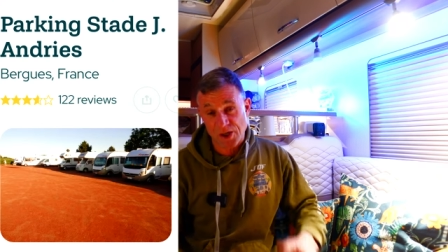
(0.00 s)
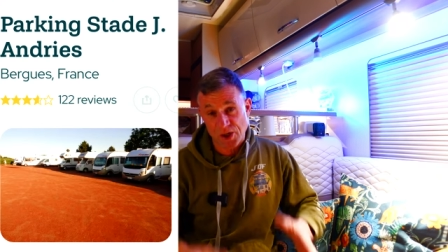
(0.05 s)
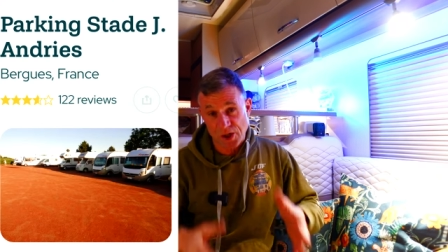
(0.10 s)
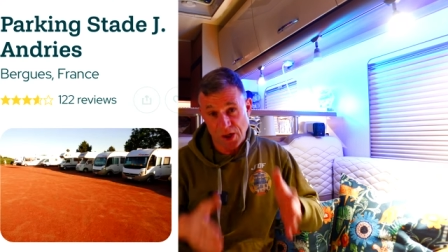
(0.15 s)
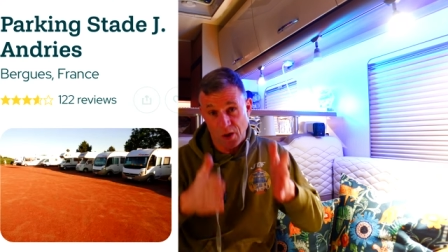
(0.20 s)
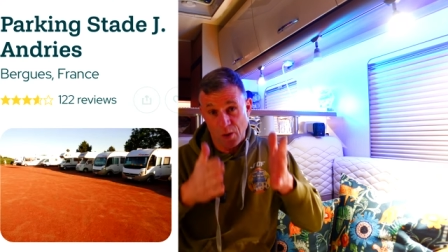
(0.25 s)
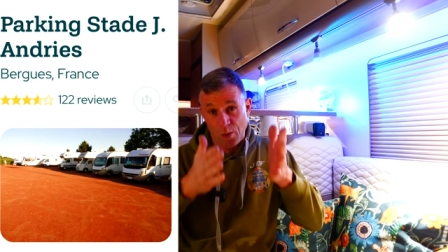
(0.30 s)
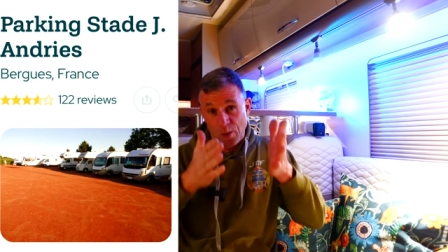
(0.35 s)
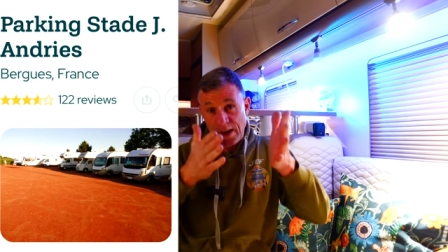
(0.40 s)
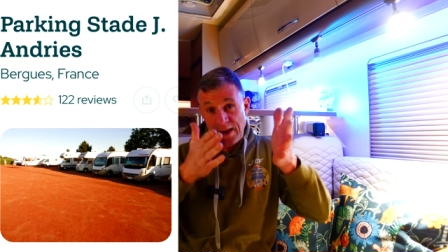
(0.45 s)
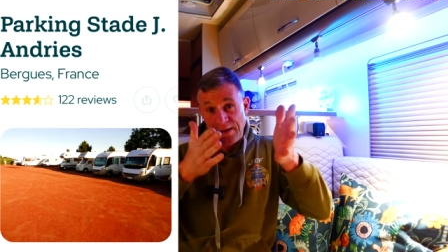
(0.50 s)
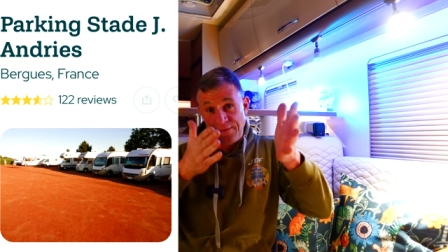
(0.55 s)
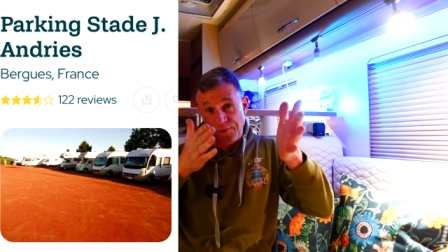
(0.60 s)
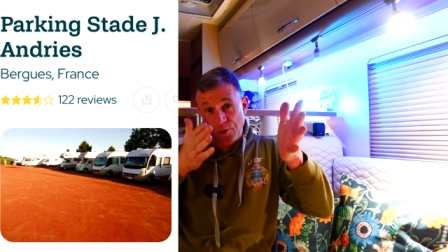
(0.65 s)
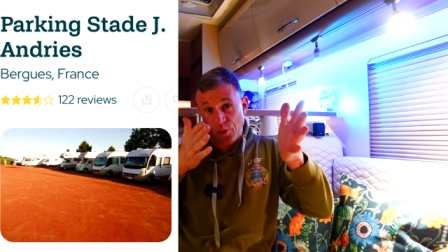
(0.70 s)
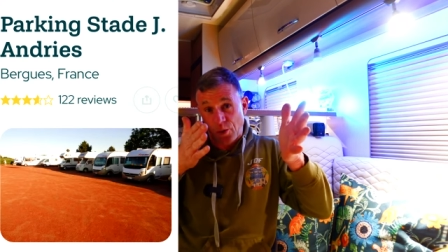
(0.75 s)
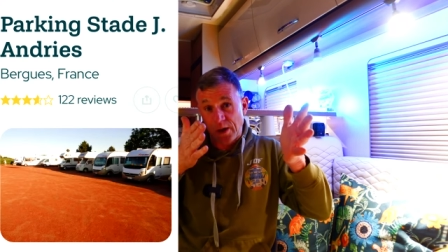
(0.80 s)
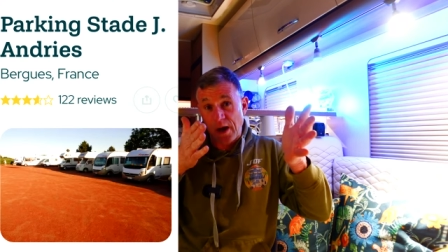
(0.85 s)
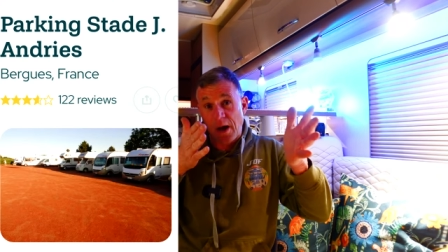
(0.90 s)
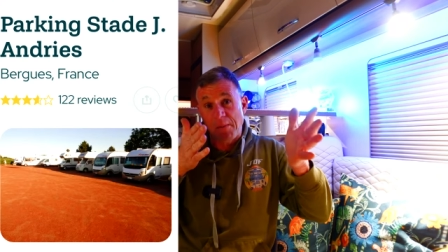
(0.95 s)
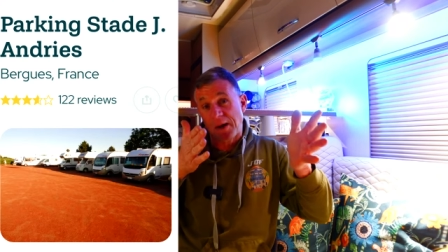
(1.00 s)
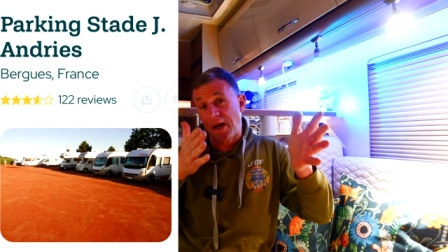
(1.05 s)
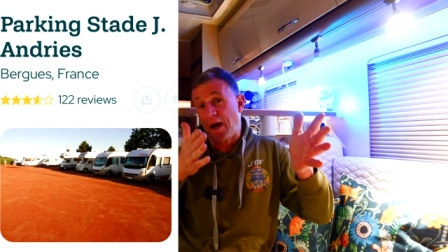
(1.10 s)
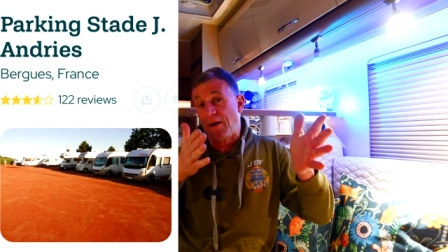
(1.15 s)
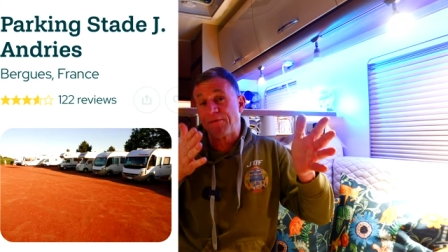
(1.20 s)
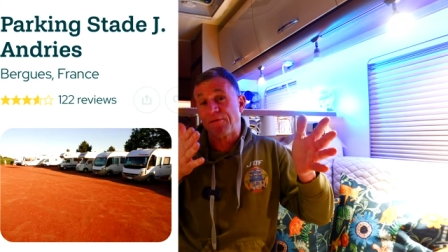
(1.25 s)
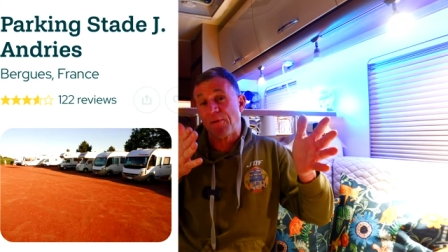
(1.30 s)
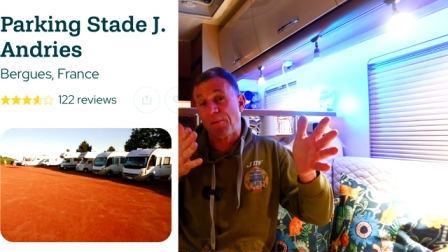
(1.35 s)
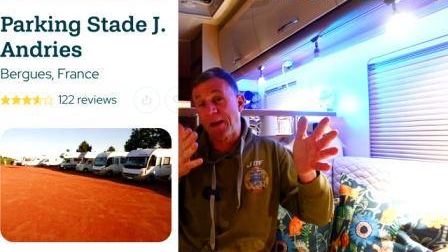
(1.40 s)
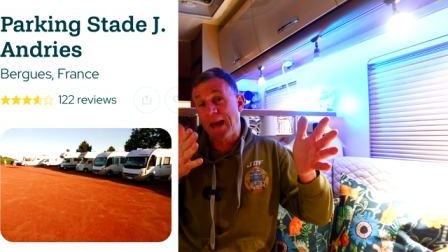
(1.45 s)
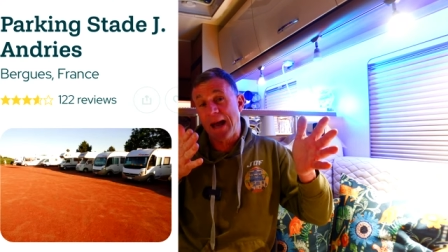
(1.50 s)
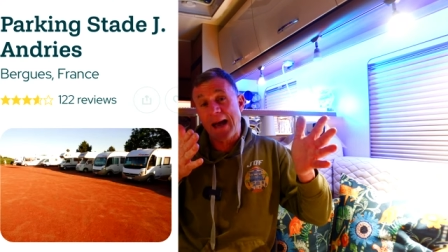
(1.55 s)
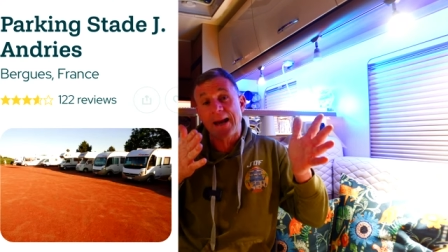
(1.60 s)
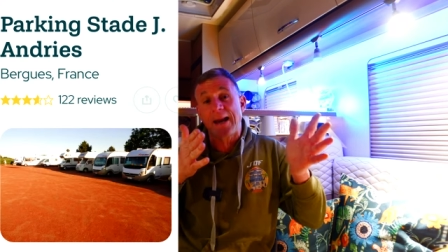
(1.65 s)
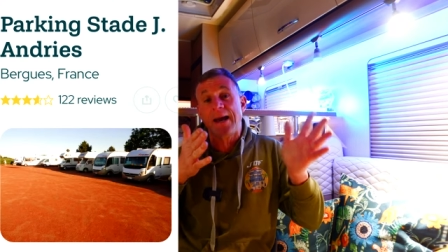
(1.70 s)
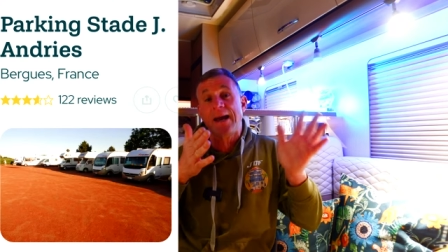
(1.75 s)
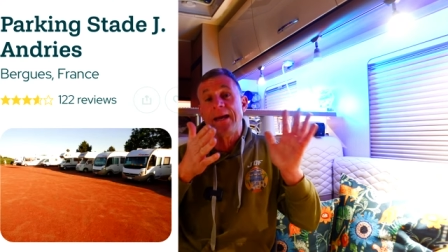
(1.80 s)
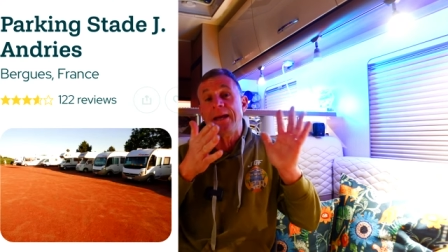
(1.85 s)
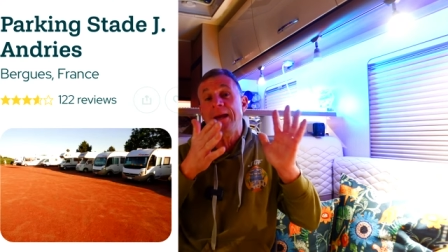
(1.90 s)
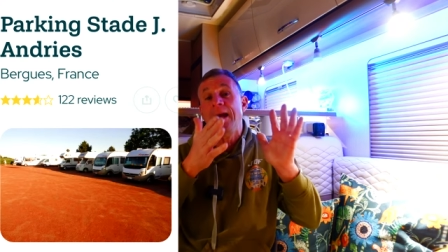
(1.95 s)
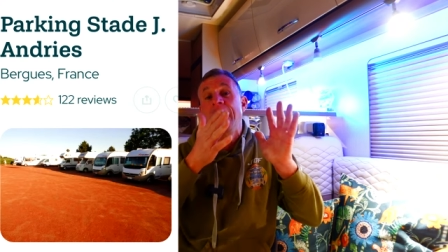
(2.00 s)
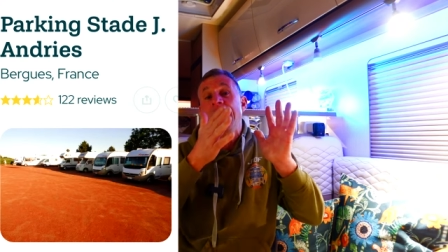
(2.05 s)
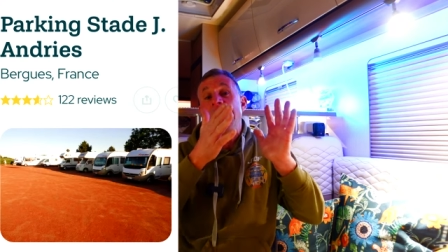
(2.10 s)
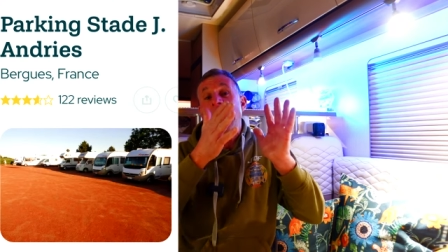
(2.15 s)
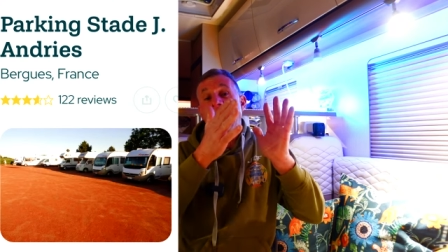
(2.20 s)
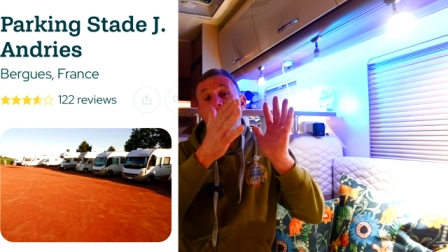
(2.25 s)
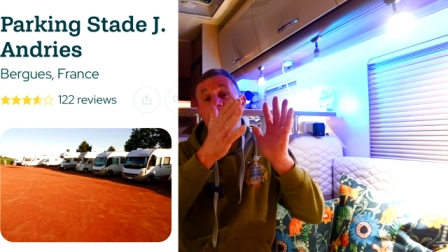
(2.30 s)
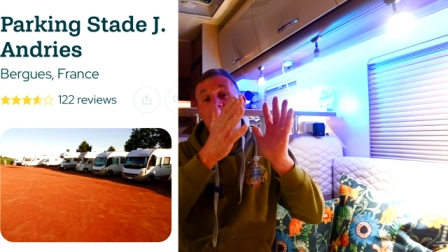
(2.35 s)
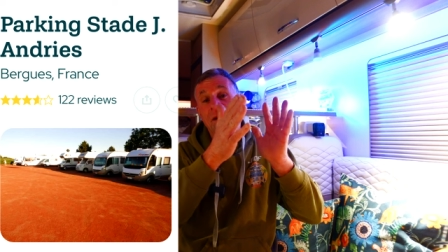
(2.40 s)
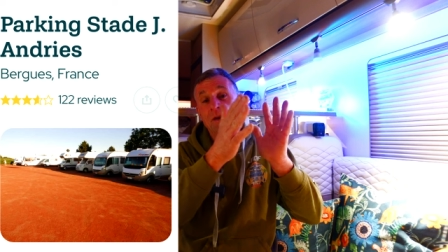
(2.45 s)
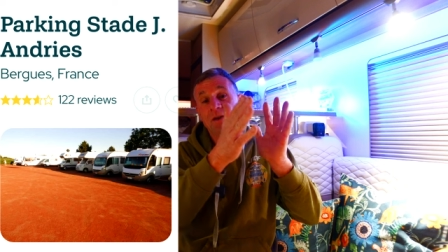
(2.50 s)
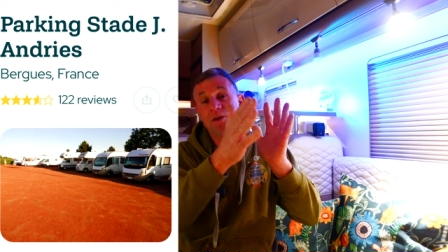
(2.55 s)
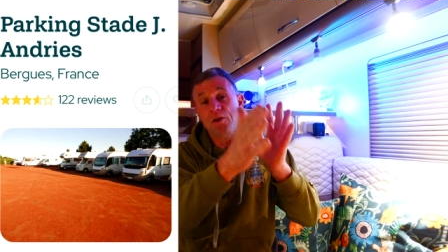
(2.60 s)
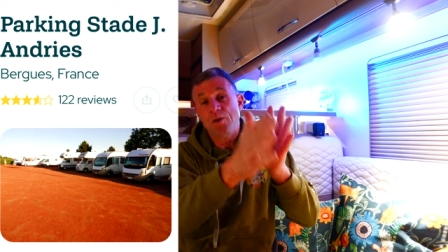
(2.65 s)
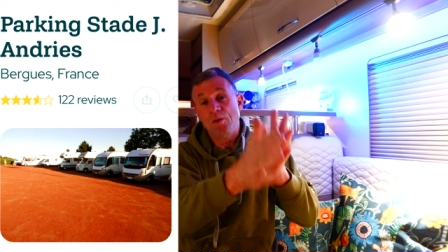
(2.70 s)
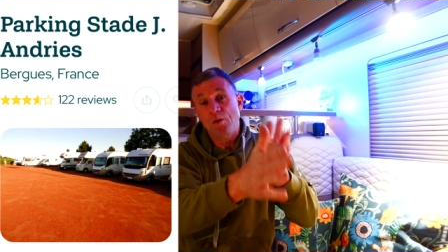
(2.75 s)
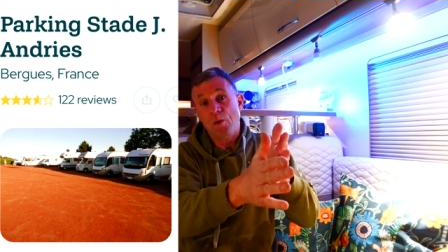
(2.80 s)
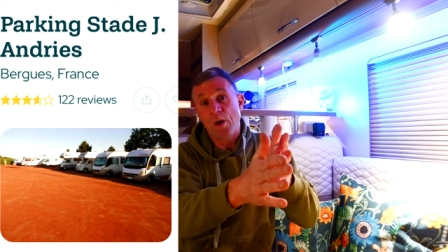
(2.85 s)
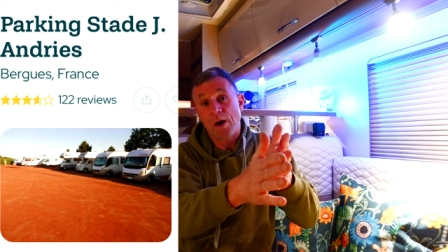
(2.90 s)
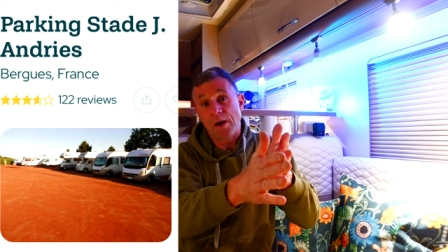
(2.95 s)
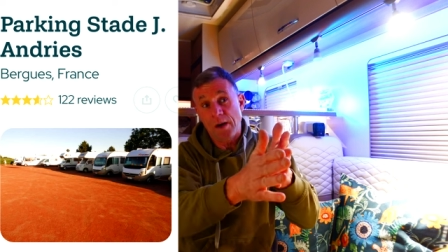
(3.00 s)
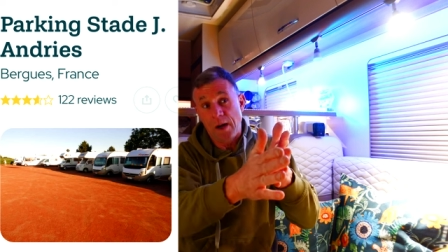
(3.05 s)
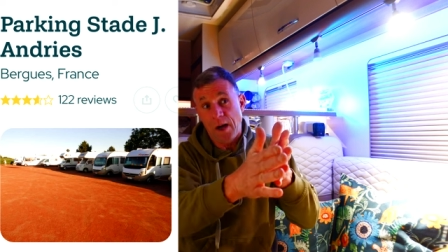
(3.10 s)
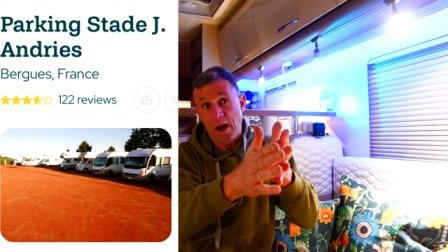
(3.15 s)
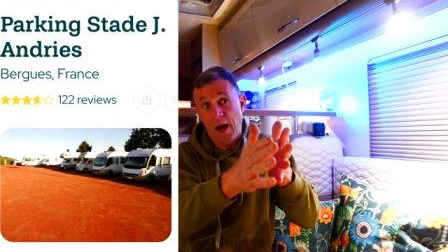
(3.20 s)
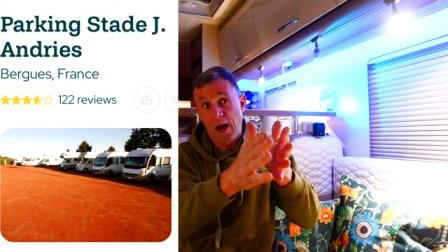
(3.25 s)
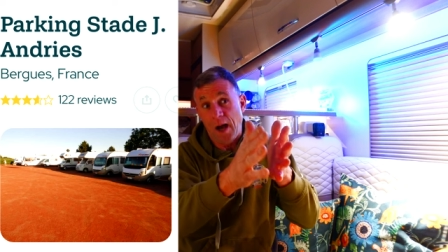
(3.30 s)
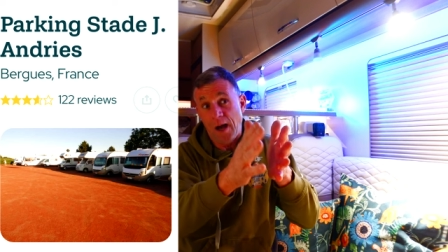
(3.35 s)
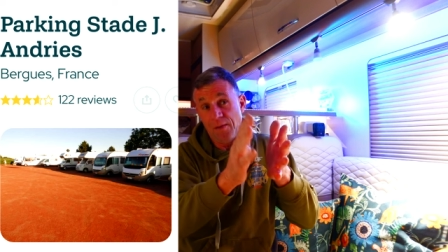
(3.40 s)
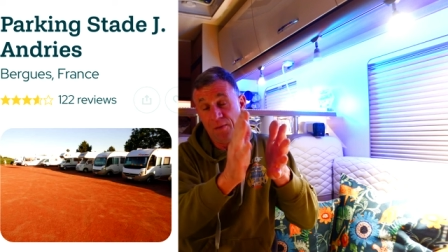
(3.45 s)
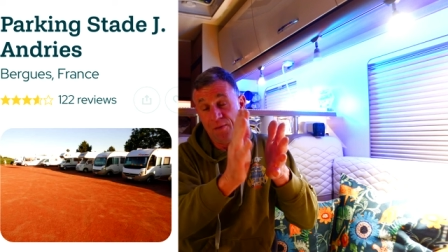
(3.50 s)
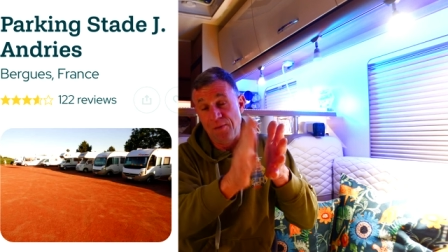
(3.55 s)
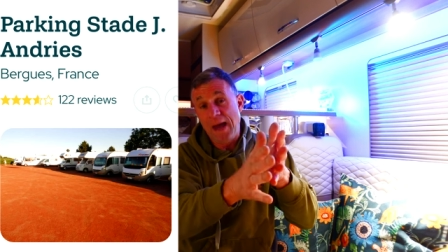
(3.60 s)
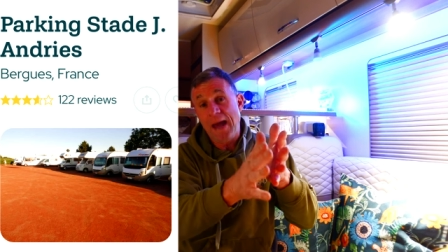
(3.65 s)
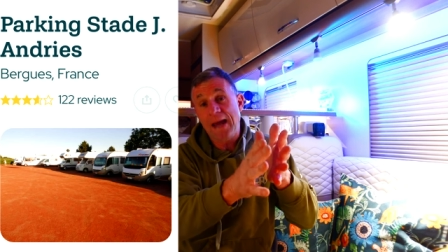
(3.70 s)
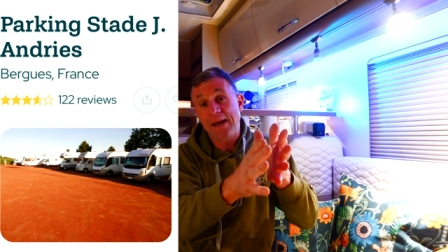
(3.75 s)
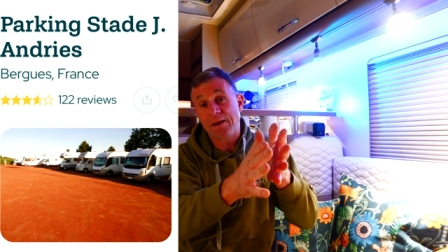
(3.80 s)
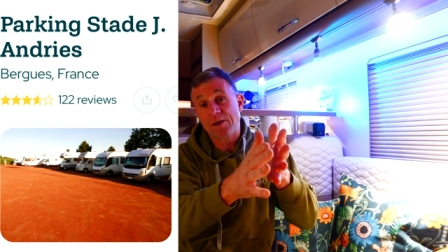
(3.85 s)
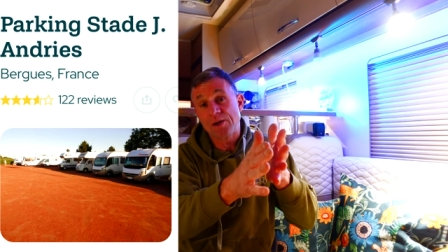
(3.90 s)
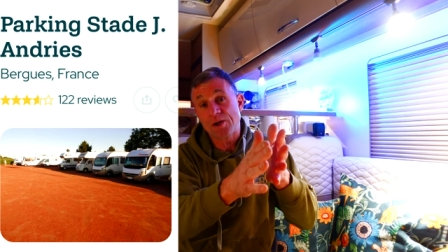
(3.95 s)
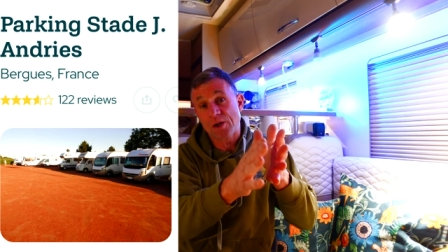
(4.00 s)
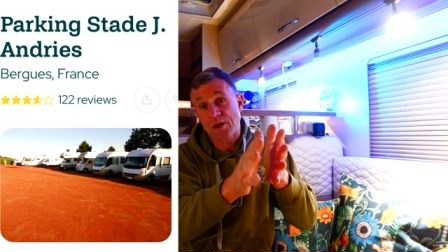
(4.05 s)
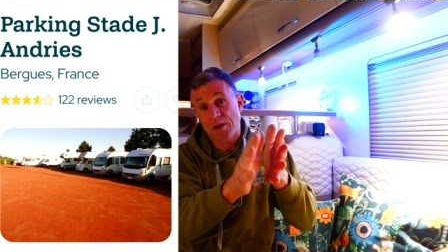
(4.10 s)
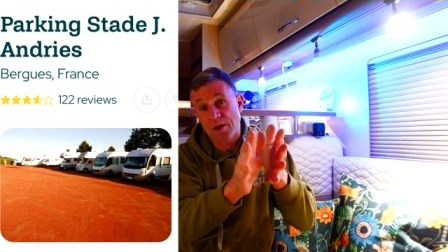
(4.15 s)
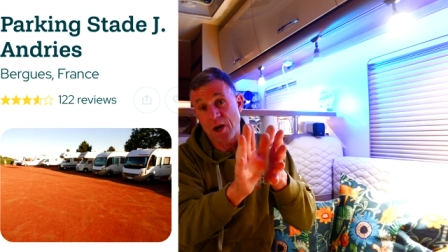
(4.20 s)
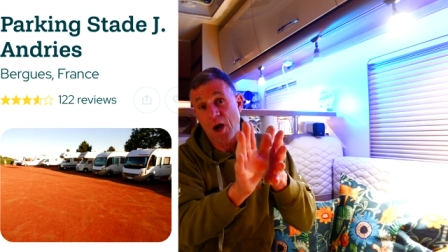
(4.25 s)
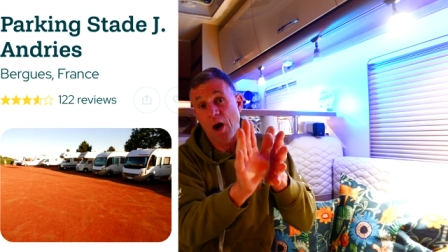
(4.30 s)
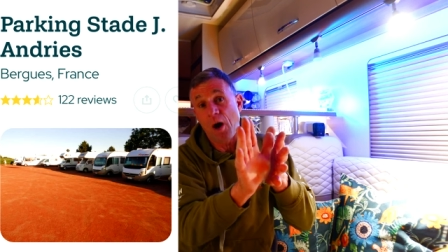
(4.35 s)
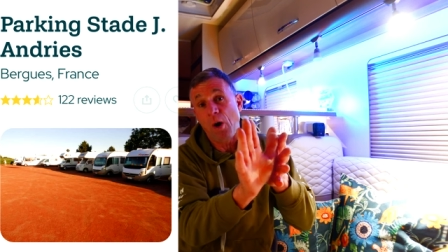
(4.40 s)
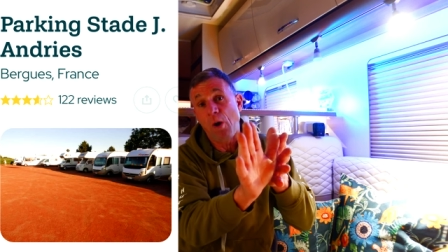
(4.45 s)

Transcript: So if you're coming up from Calais and you uh, then cut